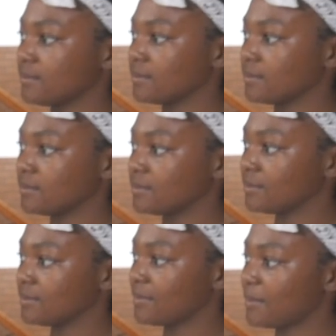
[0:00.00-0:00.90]

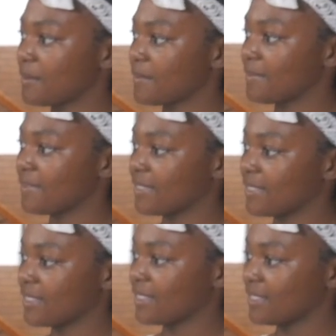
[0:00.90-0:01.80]

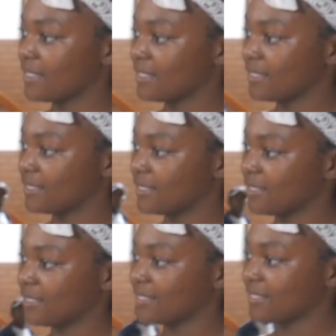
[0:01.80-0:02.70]

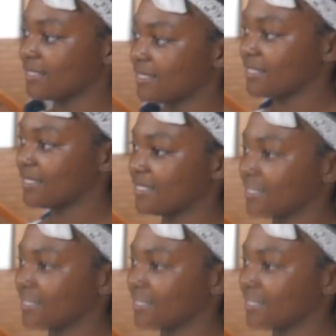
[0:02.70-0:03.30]
The person shown says nothing.